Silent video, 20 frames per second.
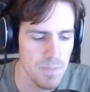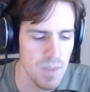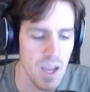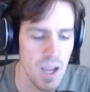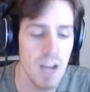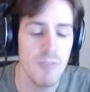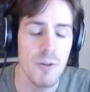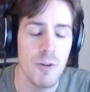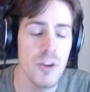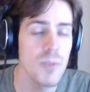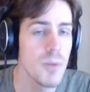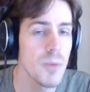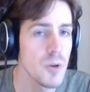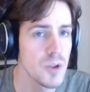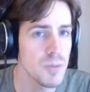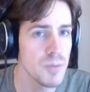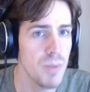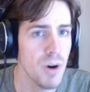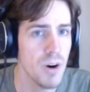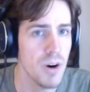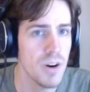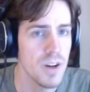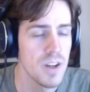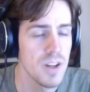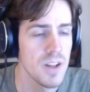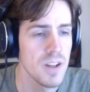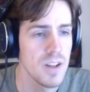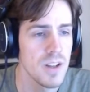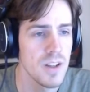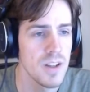And for the most part,
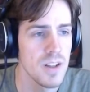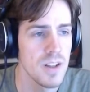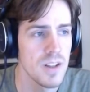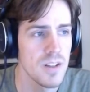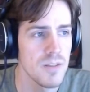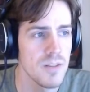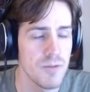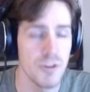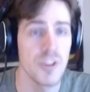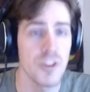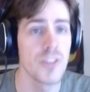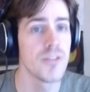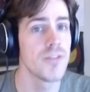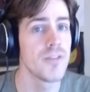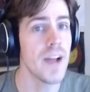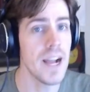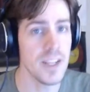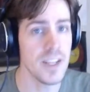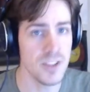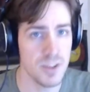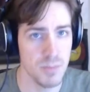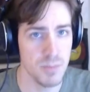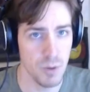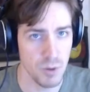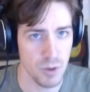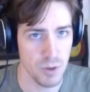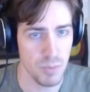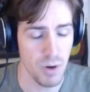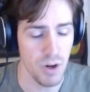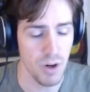for the vast
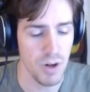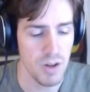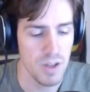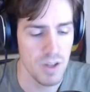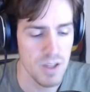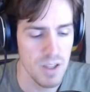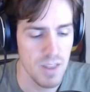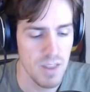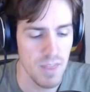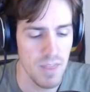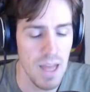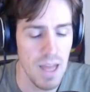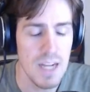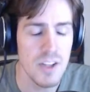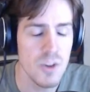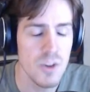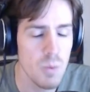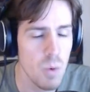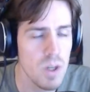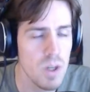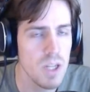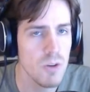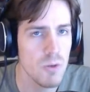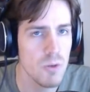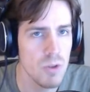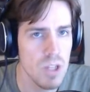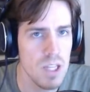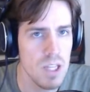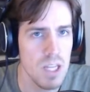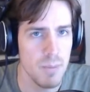most part, that is what I
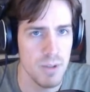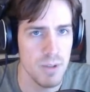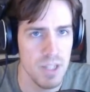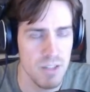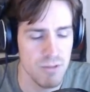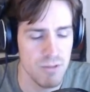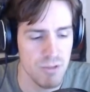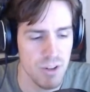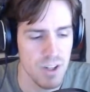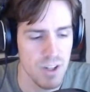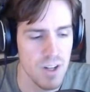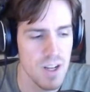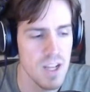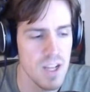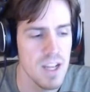really like about Infra.